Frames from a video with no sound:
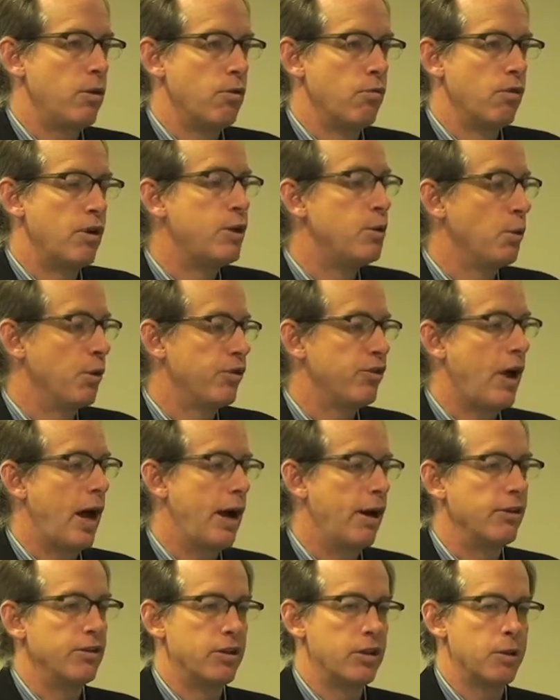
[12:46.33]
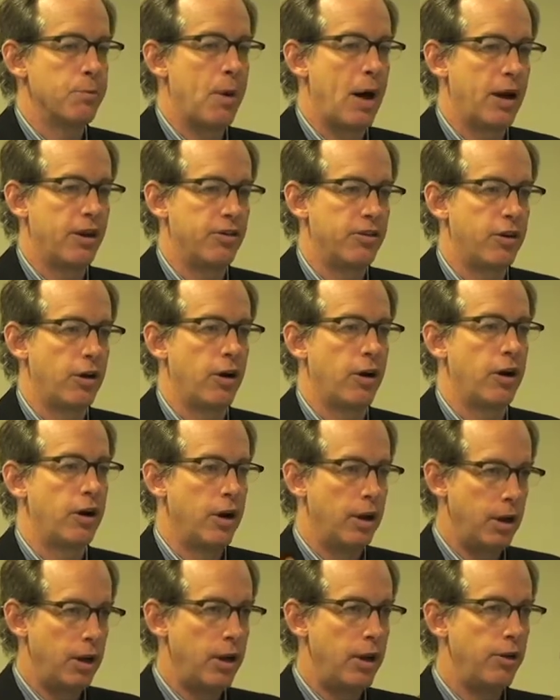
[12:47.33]
ritual silence of the monastery,
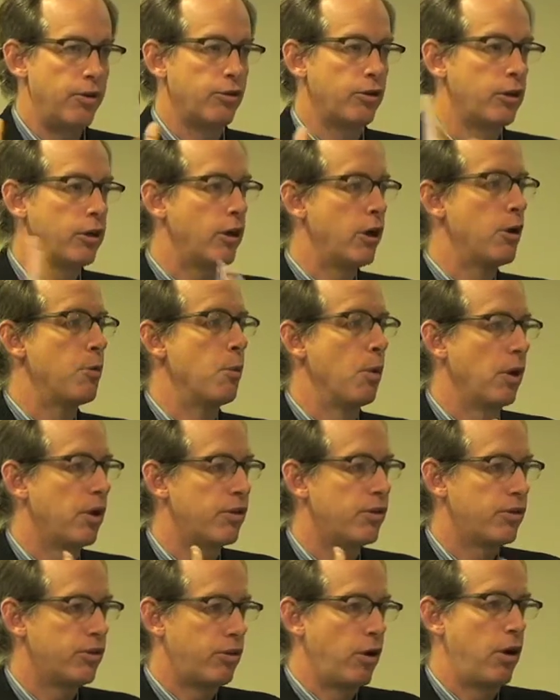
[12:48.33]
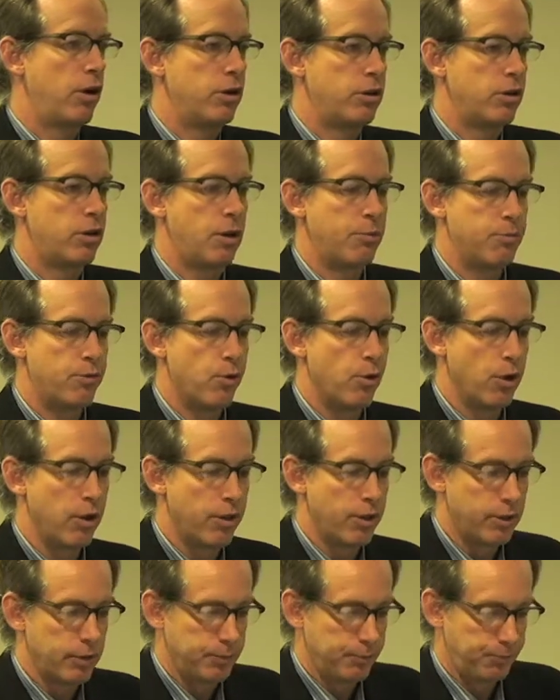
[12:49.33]
his literary works started to come forth.